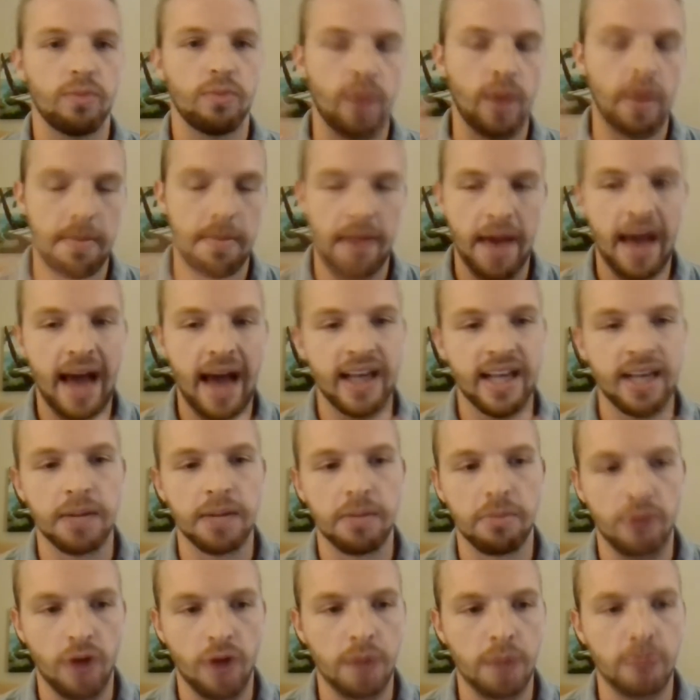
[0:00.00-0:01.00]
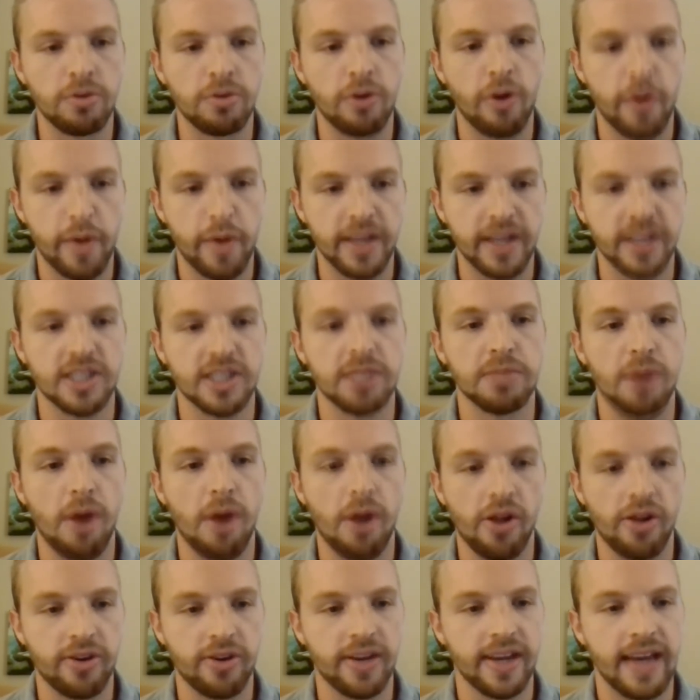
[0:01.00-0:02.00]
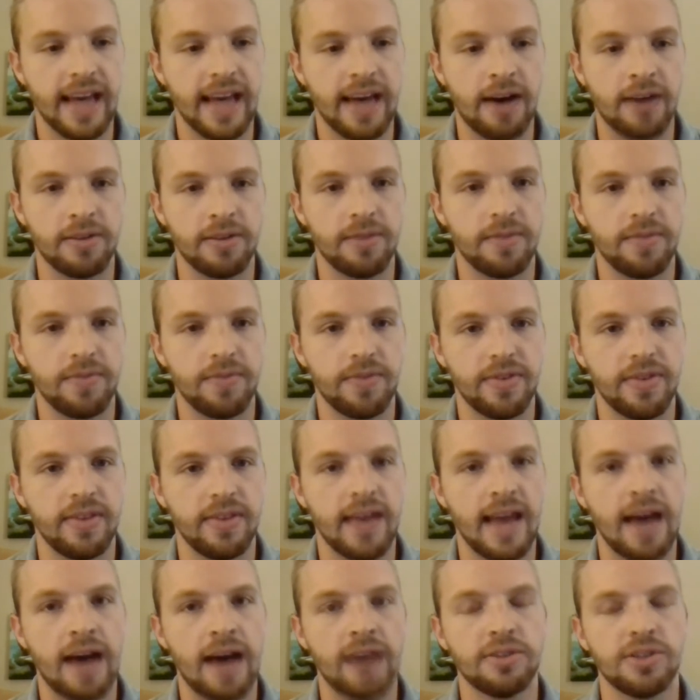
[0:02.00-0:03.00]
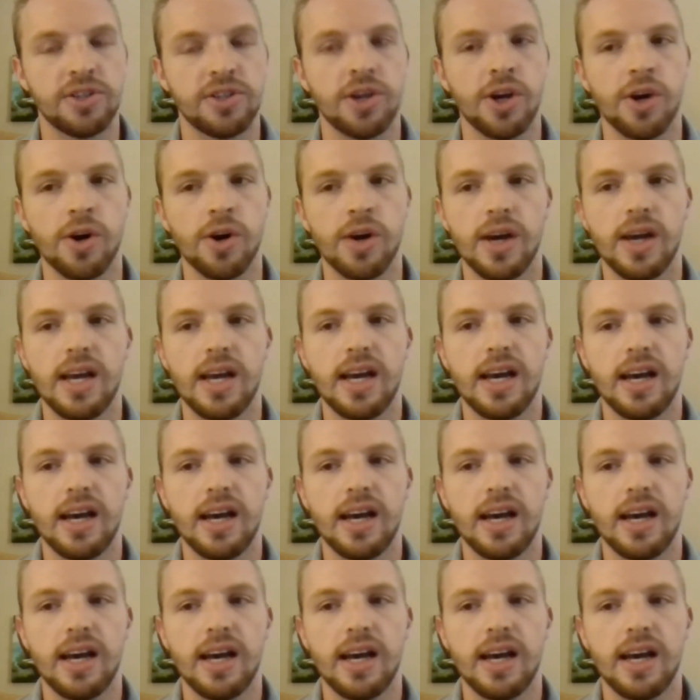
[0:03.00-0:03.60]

went back and I'm growing a smaller account now, so